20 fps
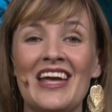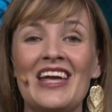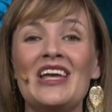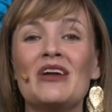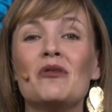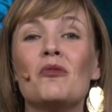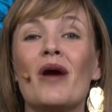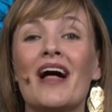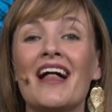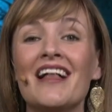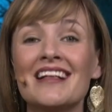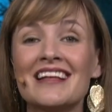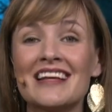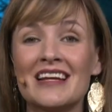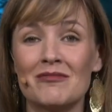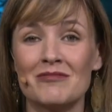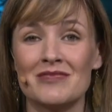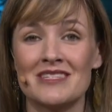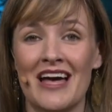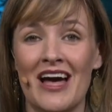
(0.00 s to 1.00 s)
He
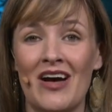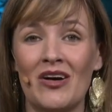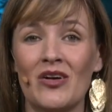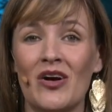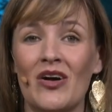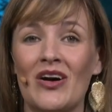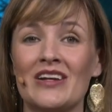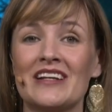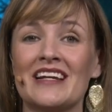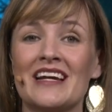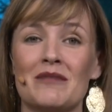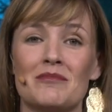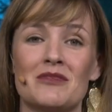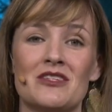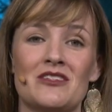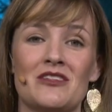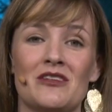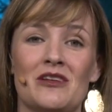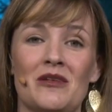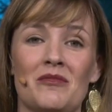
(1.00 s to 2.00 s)
welcomes how God
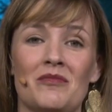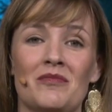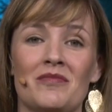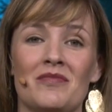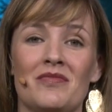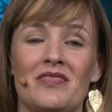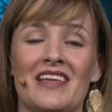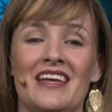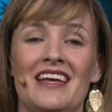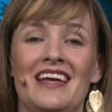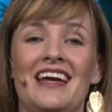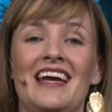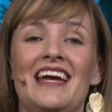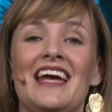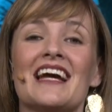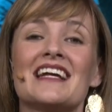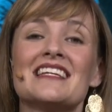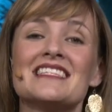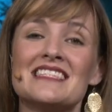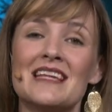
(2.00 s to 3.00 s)
comes to him.
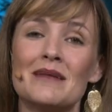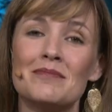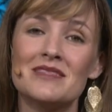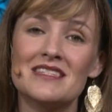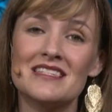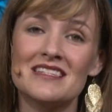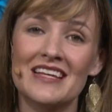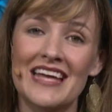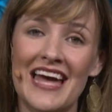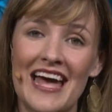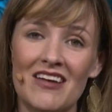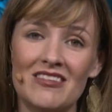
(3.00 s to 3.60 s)
He accepts